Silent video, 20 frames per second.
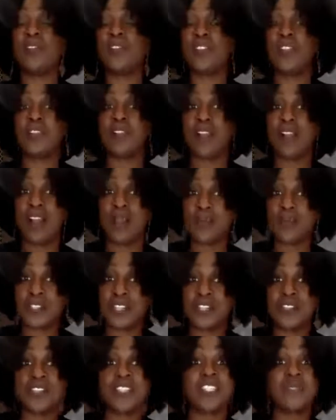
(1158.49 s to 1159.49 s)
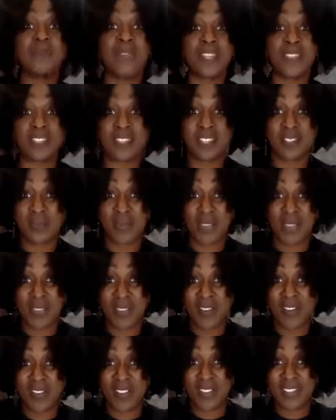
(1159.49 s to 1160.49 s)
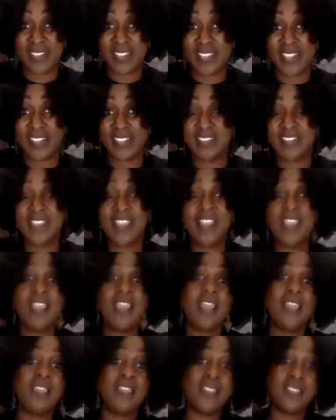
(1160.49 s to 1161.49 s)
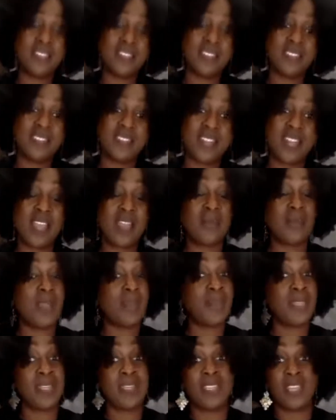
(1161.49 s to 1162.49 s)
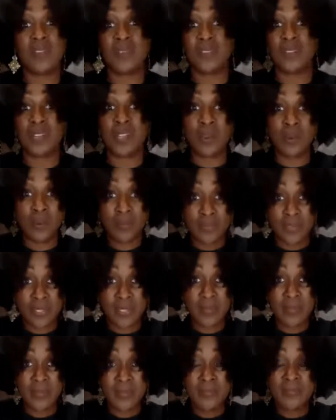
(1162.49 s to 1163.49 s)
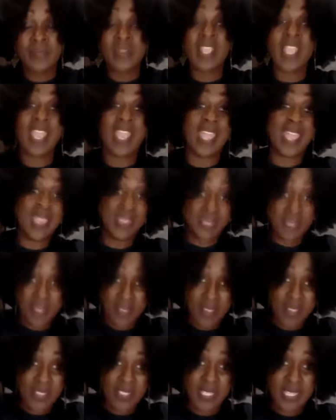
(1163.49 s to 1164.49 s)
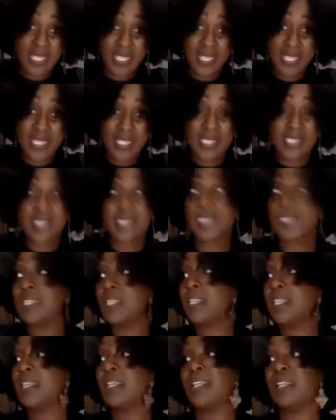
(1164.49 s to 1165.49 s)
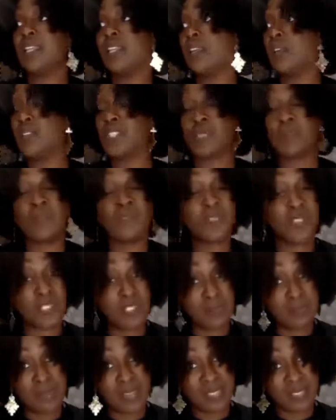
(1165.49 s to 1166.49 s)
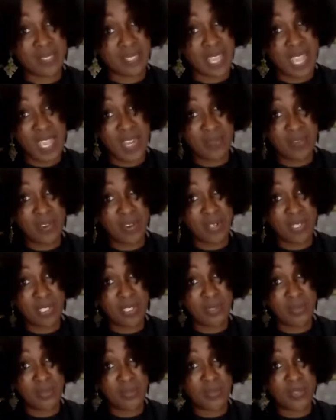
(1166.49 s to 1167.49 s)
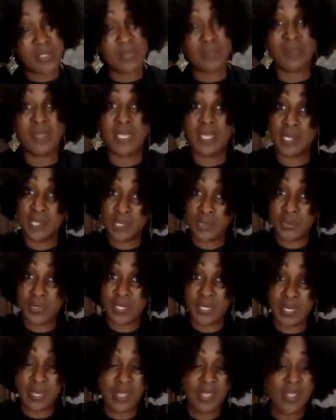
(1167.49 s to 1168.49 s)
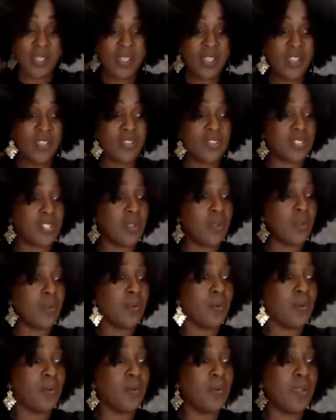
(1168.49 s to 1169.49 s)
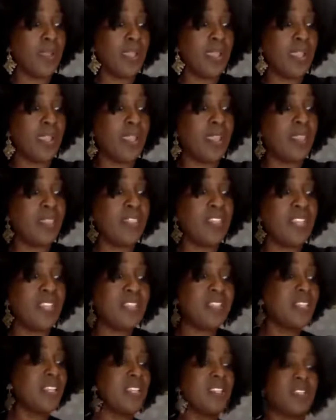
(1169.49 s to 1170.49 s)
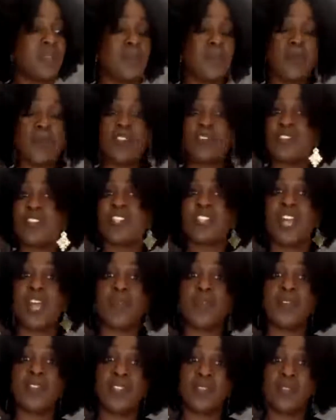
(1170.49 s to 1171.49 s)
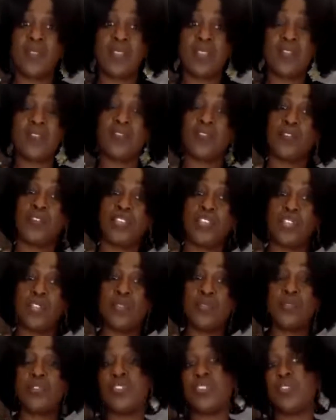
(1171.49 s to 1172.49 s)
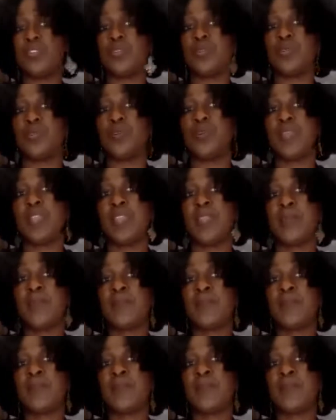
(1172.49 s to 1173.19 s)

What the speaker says: healthier options, especially around the holidays. This is the time, I mean, given COVID and the holidays, you know, some of us are busting out of our clothes, me included. So this is a perfect opportunity for you to